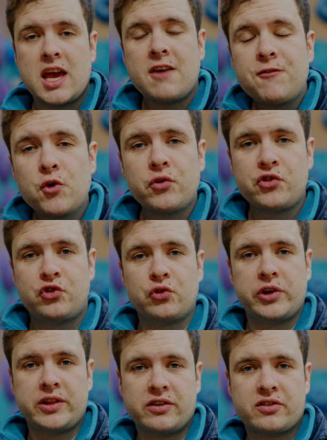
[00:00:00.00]
If you're
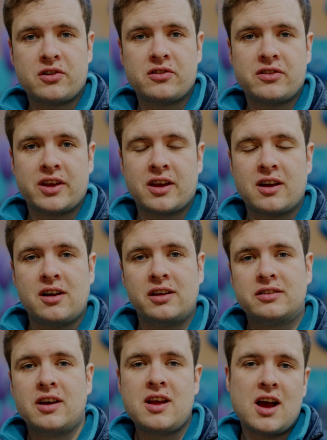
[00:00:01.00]
enjoying this content,
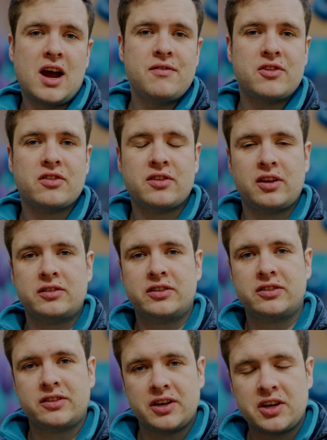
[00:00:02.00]
guys, I've just
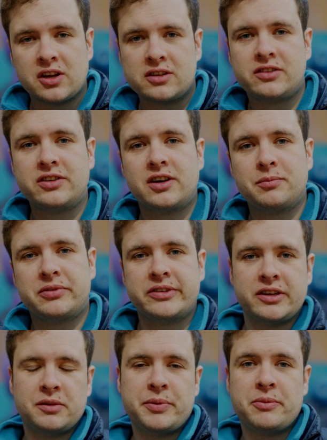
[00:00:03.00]
noticed that
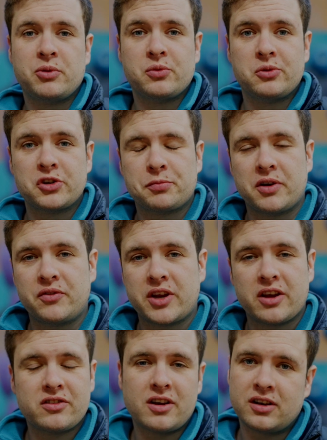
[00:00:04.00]
99% of people that watch my
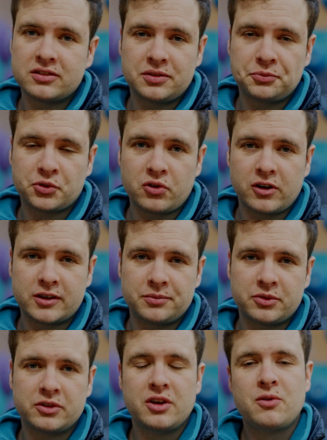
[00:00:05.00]
videos aren't
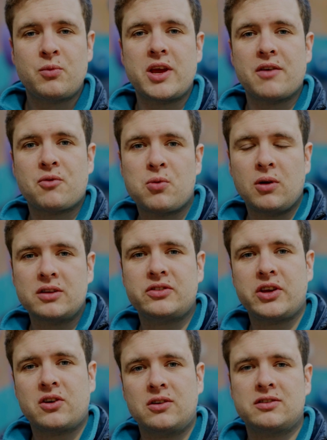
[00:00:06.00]
subscribed. We have
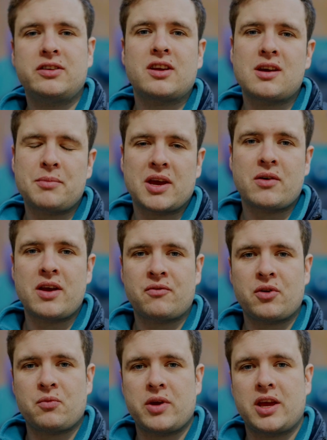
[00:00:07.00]
quality content coming out
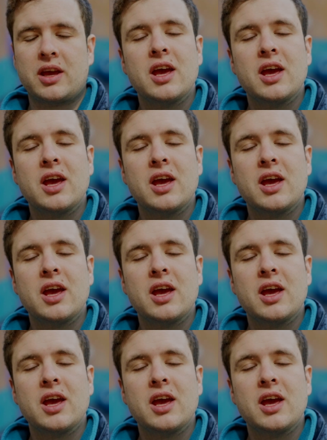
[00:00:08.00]
every week.